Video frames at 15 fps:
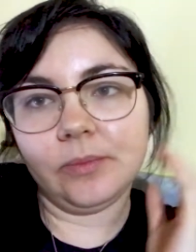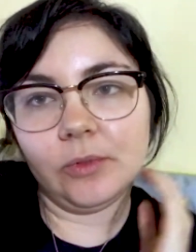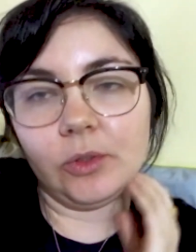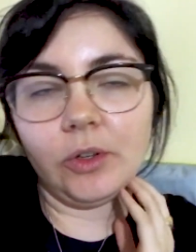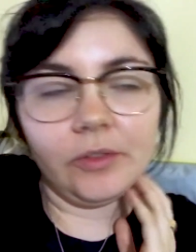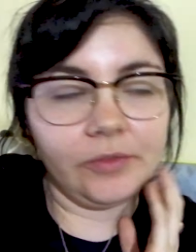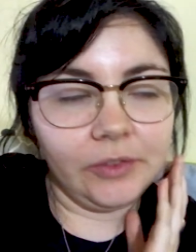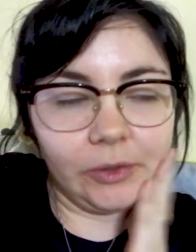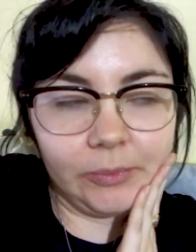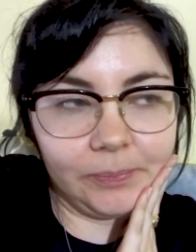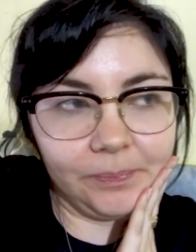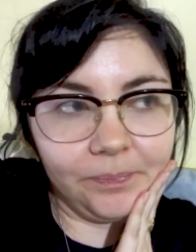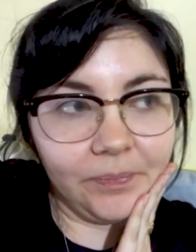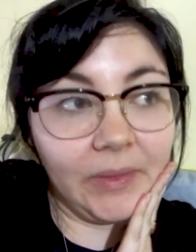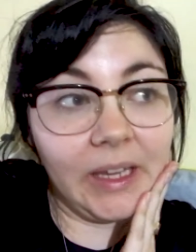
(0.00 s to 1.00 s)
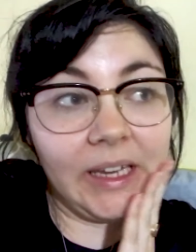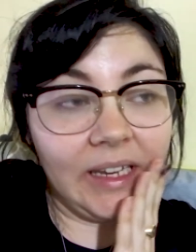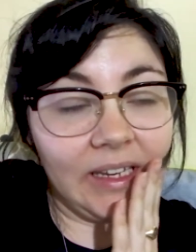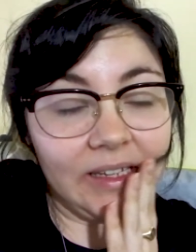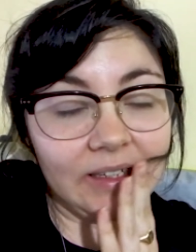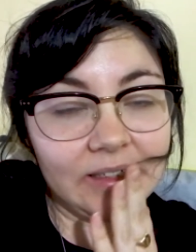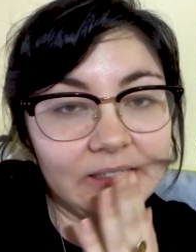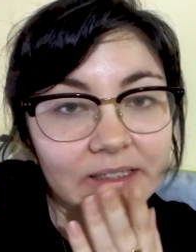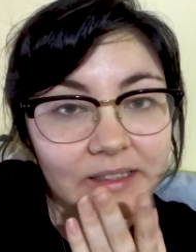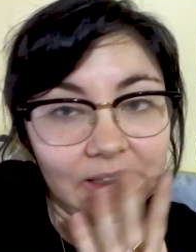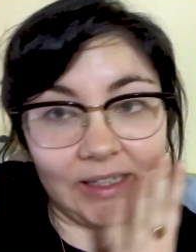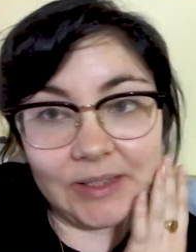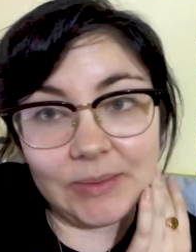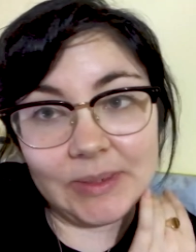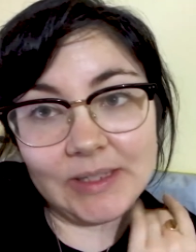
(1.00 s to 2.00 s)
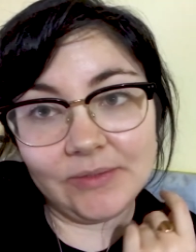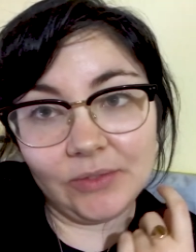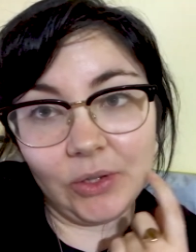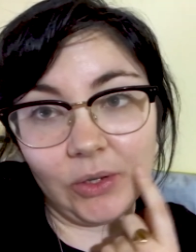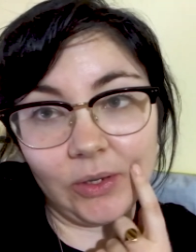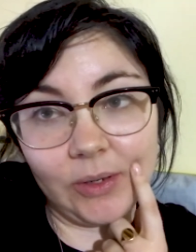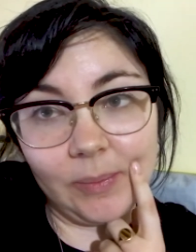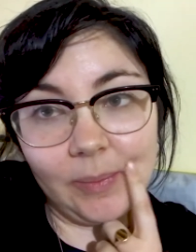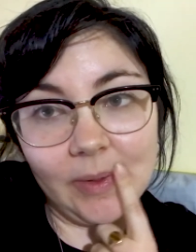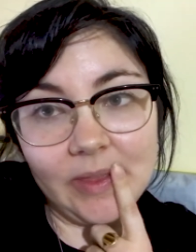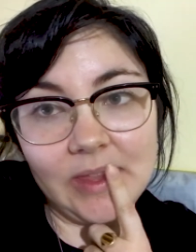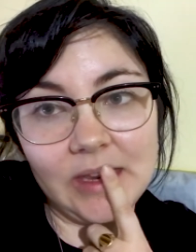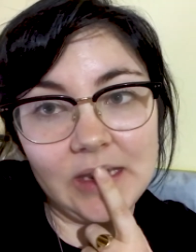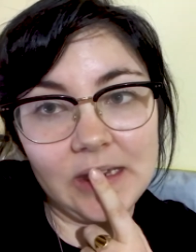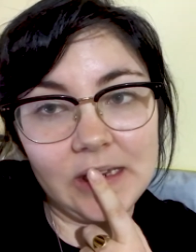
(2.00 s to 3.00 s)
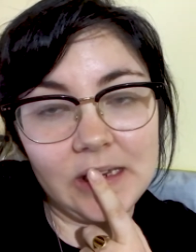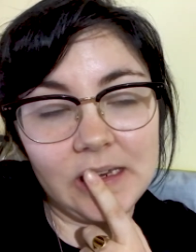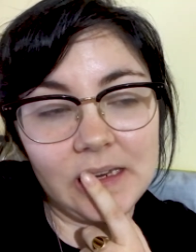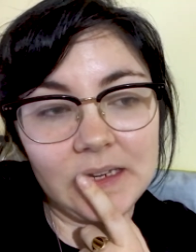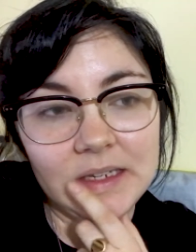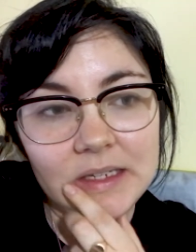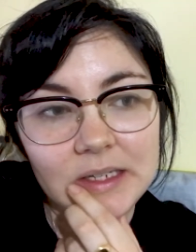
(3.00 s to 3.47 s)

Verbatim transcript: or well, not film, edit last week's vlog but then